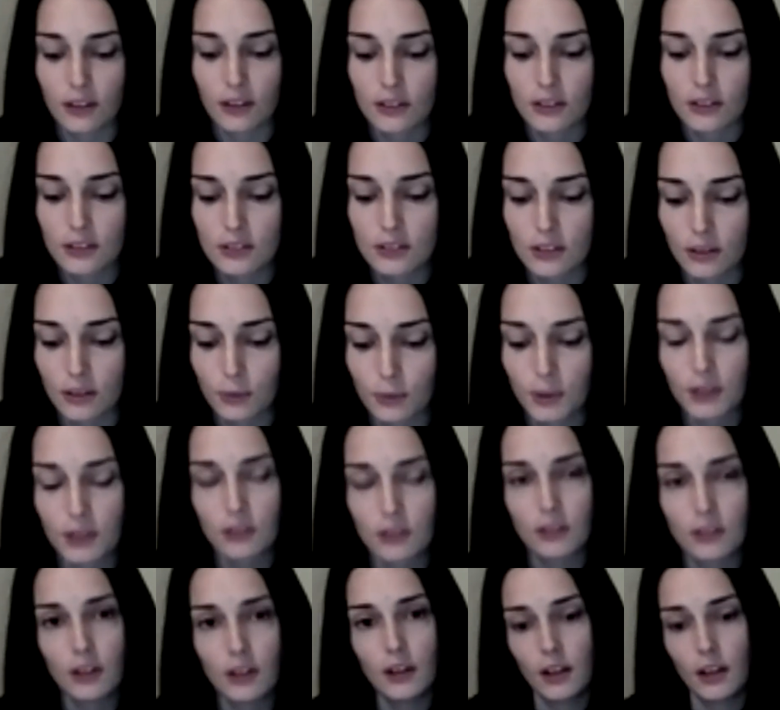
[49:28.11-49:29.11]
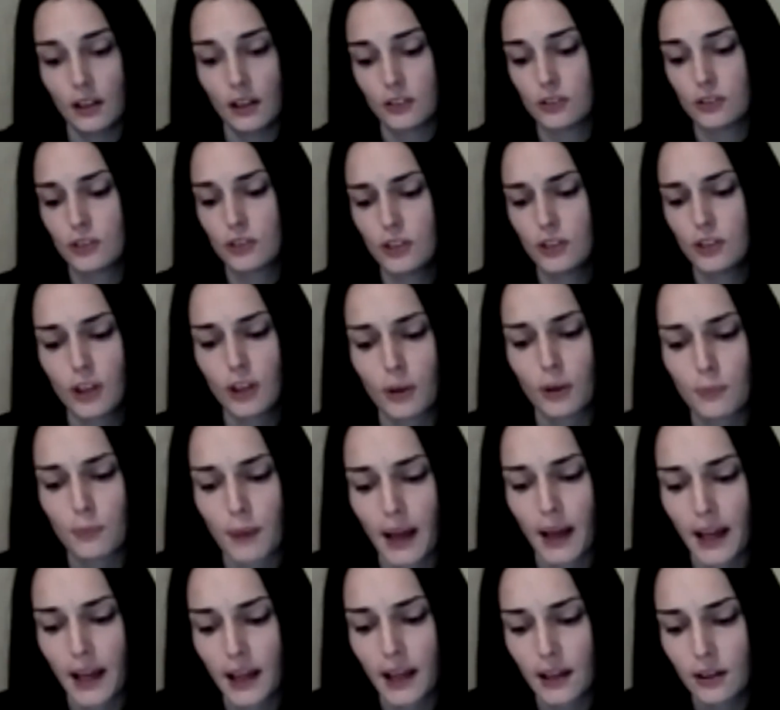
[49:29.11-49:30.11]
So with Studio
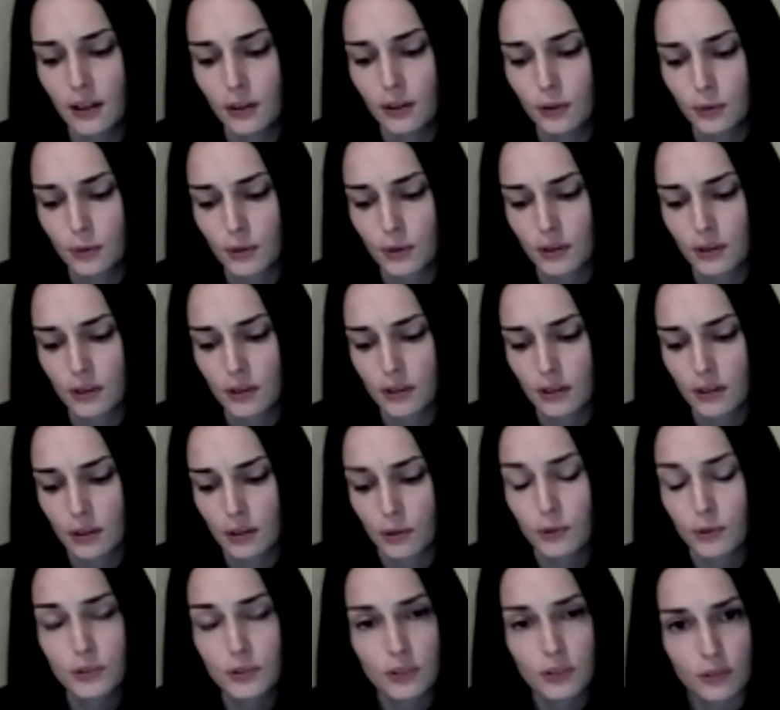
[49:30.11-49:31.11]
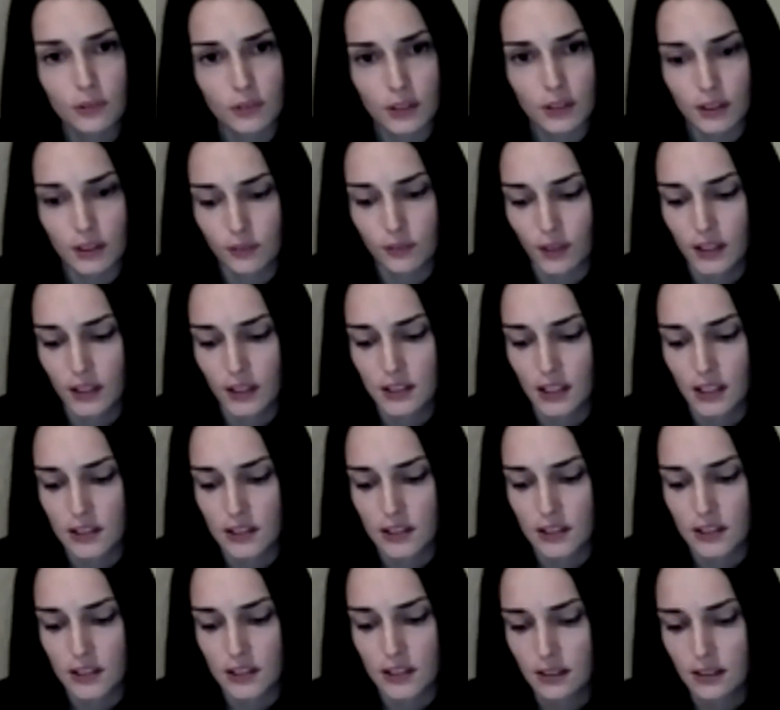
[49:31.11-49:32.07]
May, who are also really fantastic